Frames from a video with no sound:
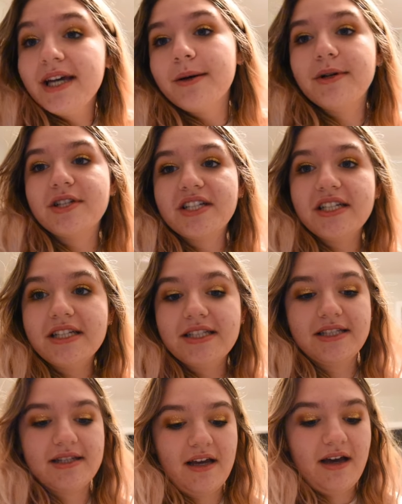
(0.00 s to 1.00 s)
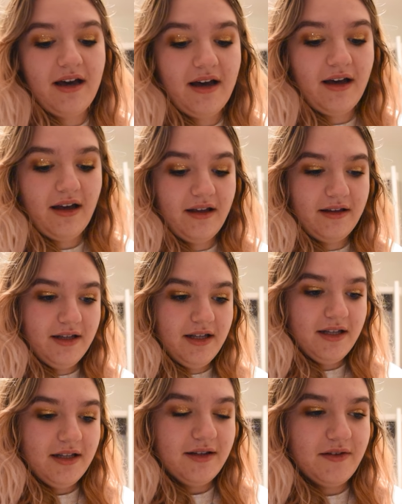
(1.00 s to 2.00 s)
which is the
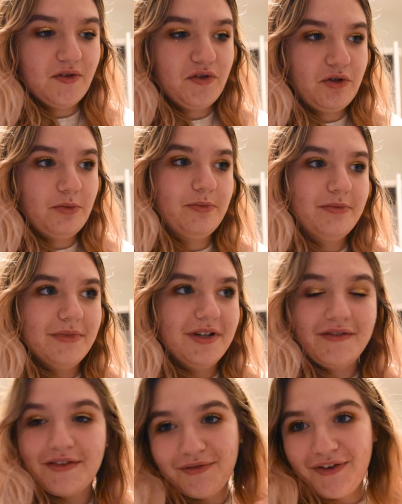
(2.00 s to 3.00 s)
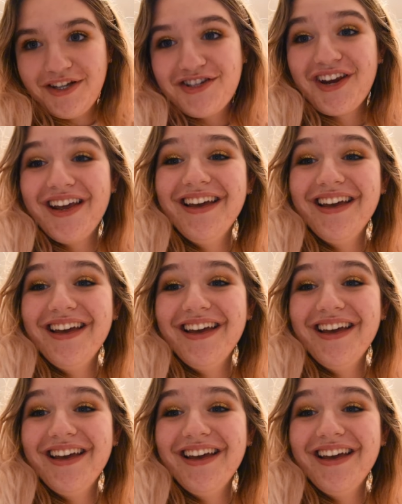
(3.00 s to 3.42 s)
soup of the fish.